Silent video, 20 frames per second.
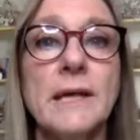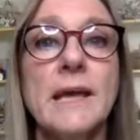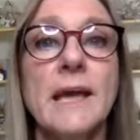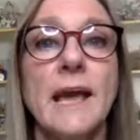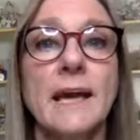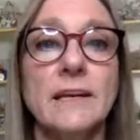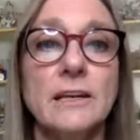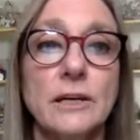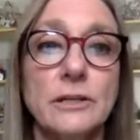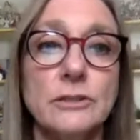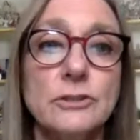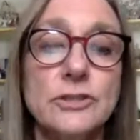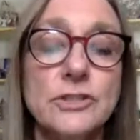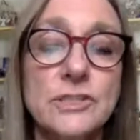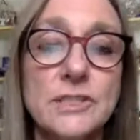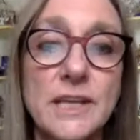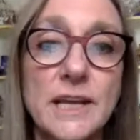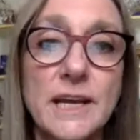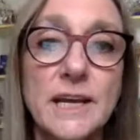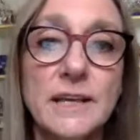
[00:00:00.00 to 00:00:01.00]
and
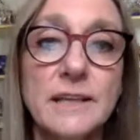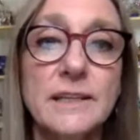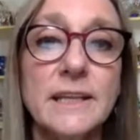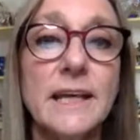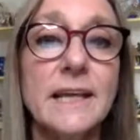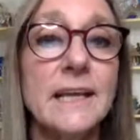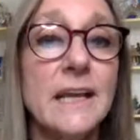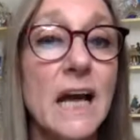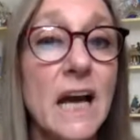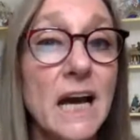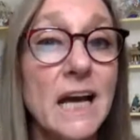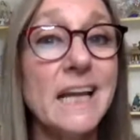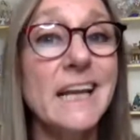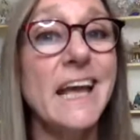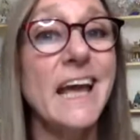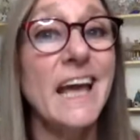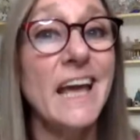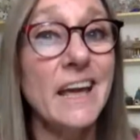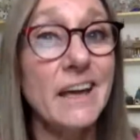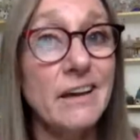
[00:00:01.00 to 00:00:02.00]
understand that not
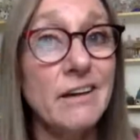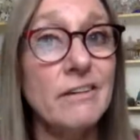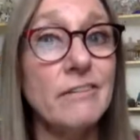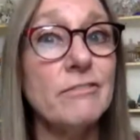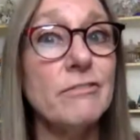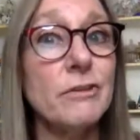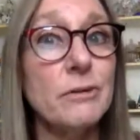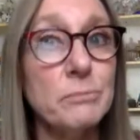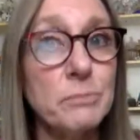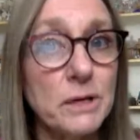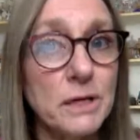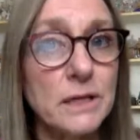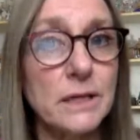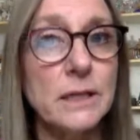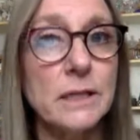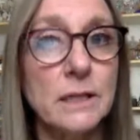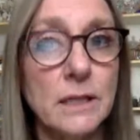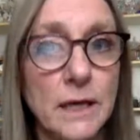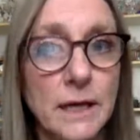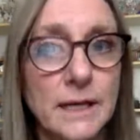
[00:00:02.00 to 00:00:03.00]
everybody
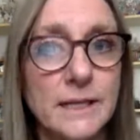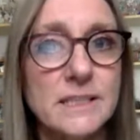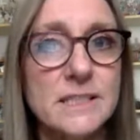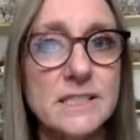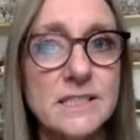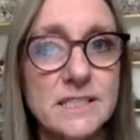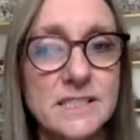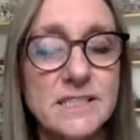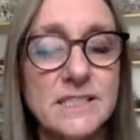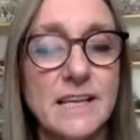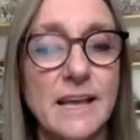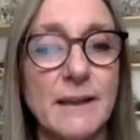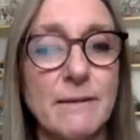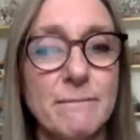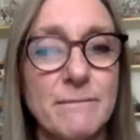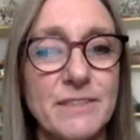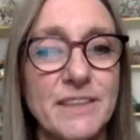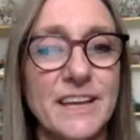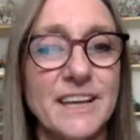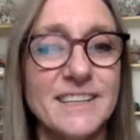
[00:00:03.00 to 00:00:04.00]
likes the same
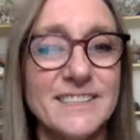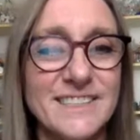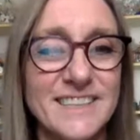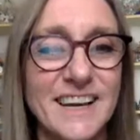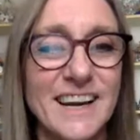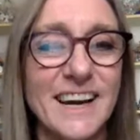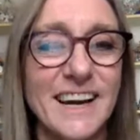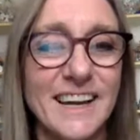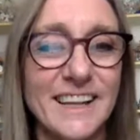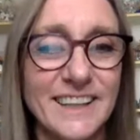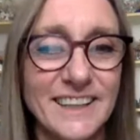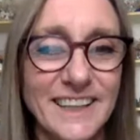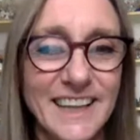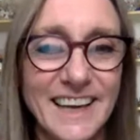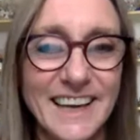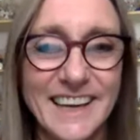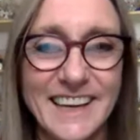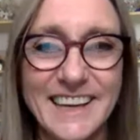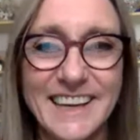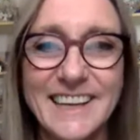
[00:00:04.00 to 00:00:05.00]
things I
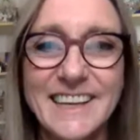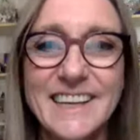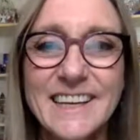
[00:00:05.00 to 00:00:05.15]
like.